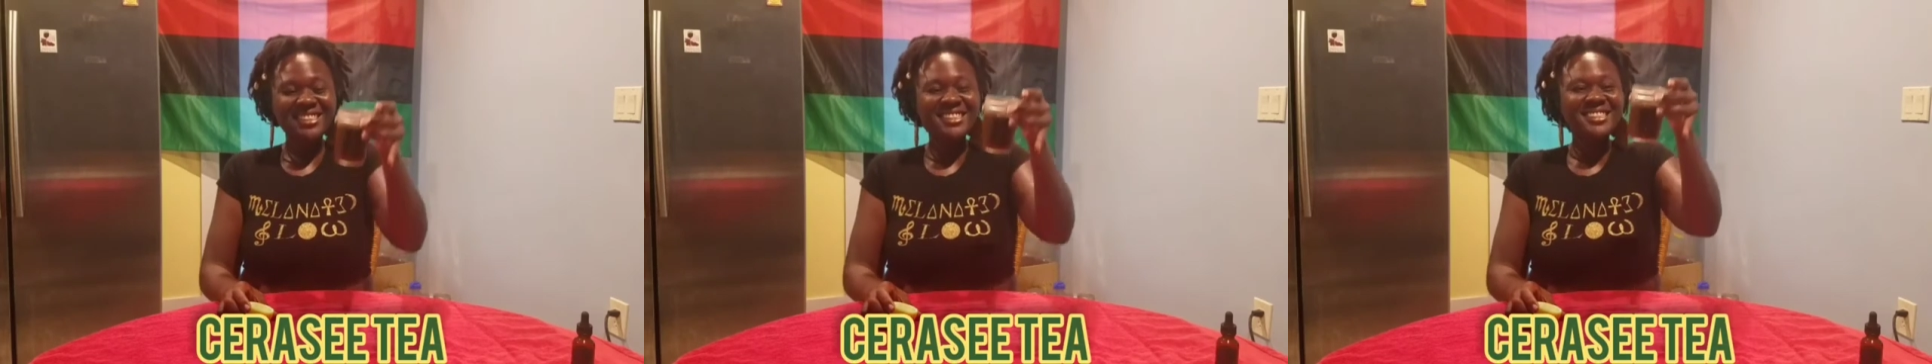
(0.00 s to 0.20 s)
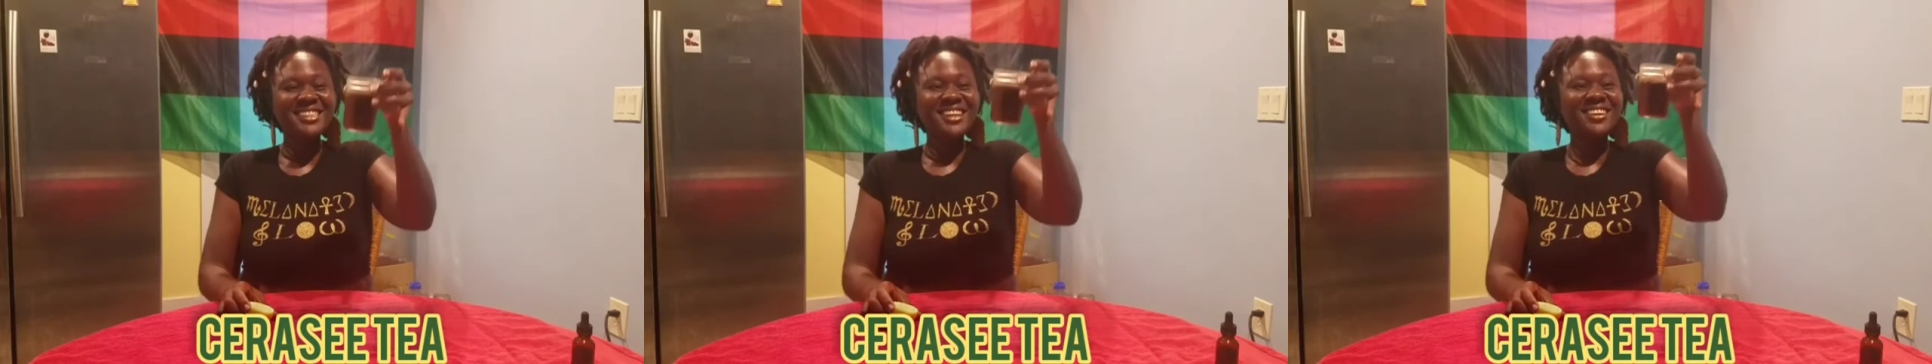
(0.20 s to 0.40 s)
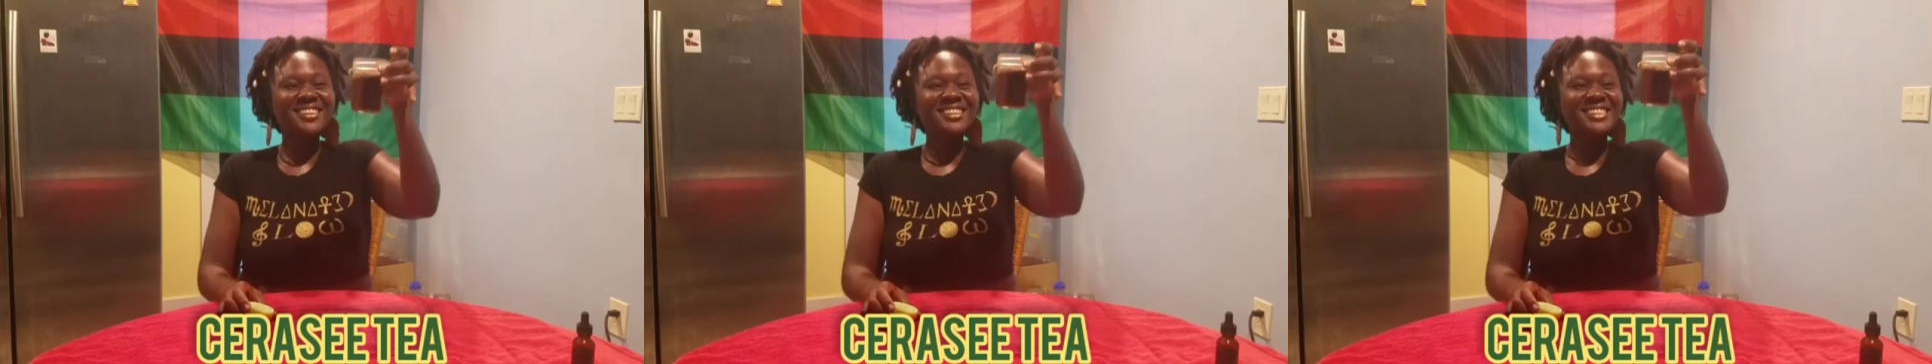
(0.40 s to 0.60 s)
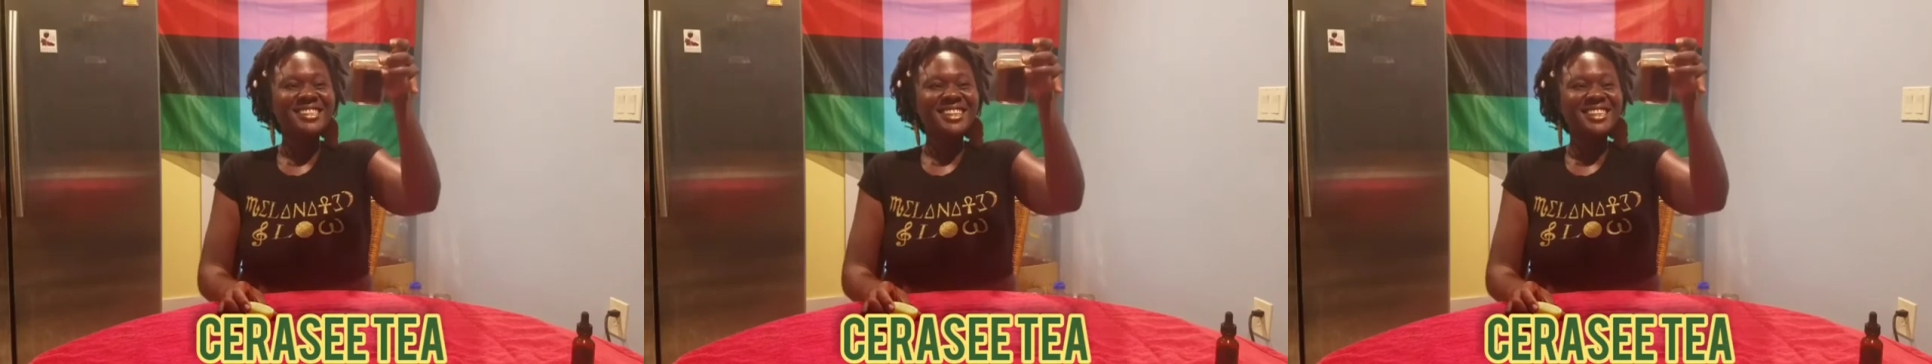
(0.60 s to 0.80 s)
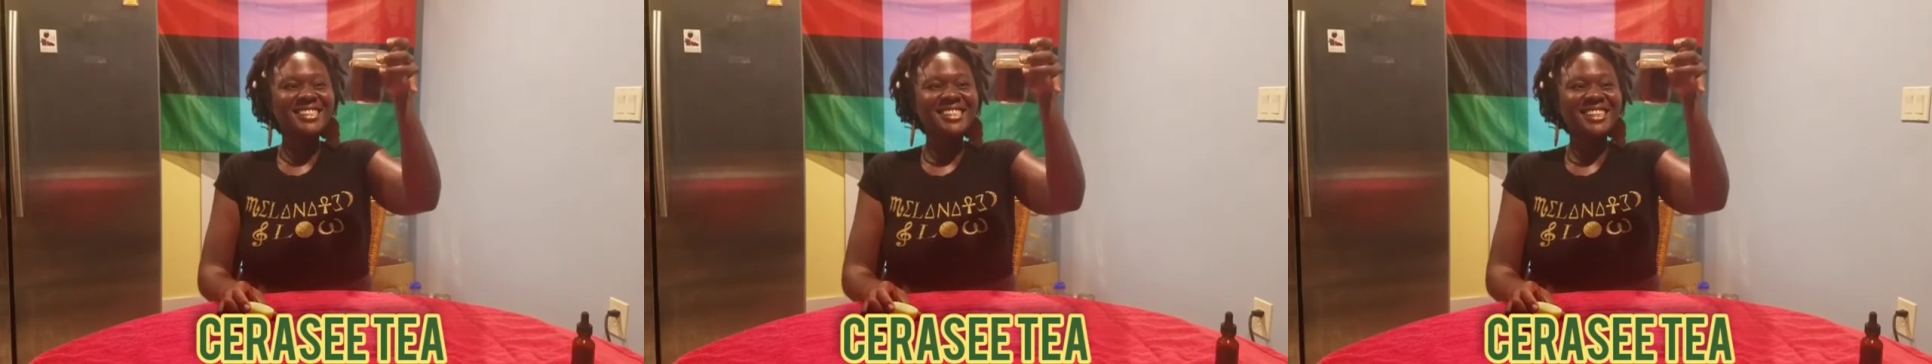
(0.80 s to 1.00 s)
the
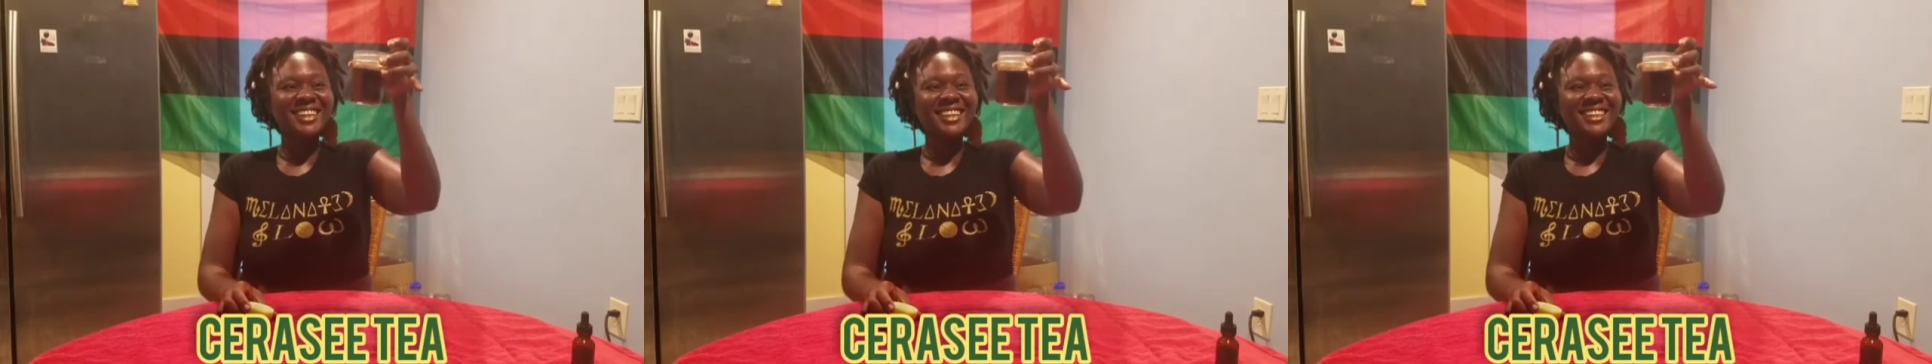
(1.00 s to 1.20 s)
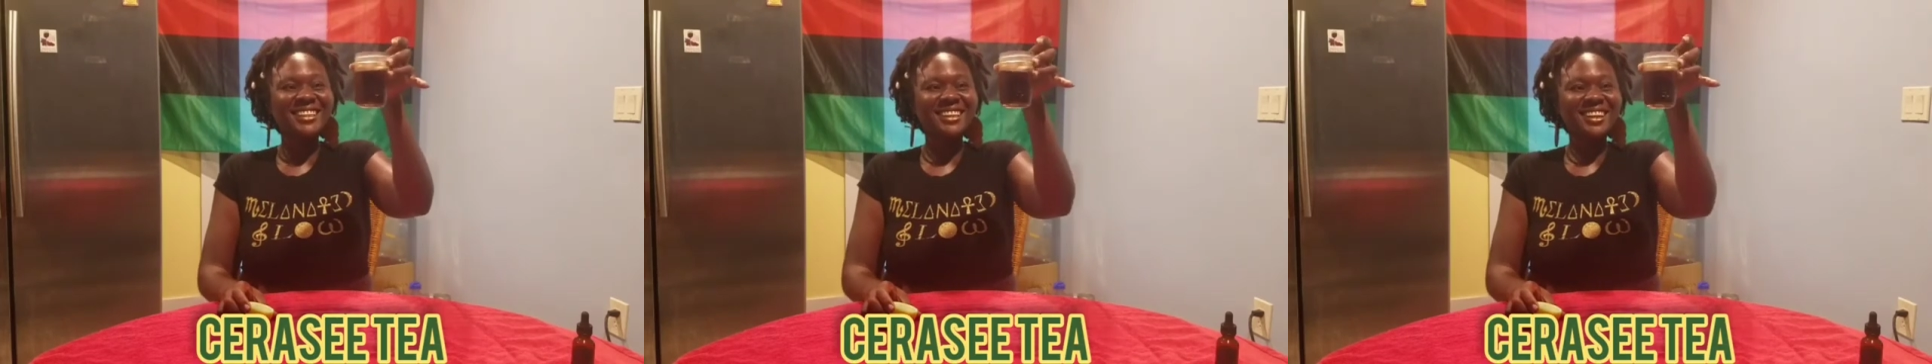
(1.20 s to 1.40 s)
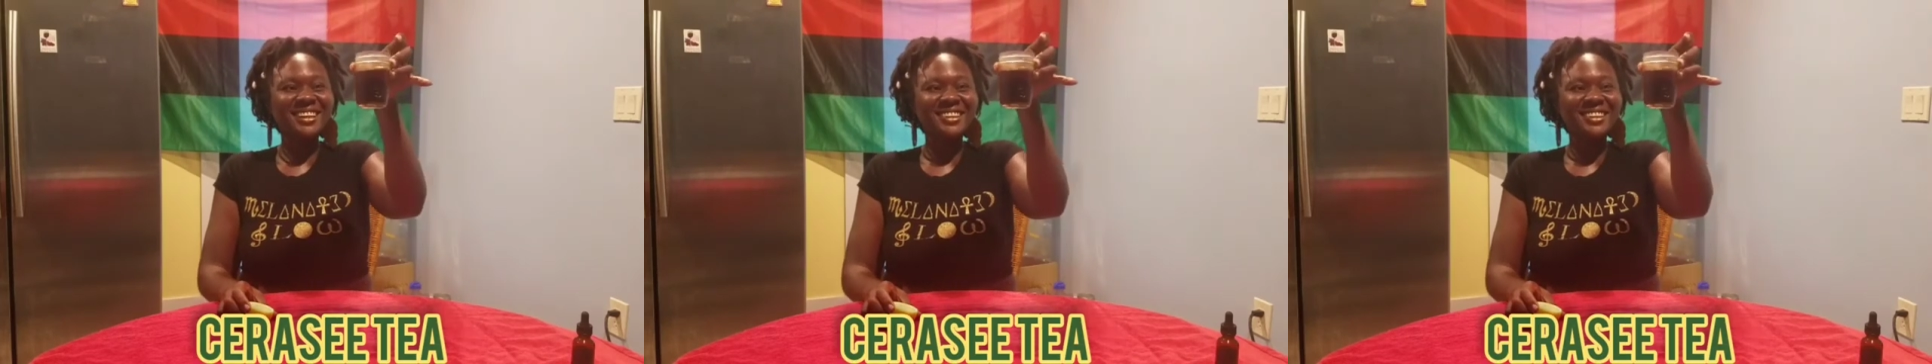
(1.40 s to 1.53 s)
Cerasee tea.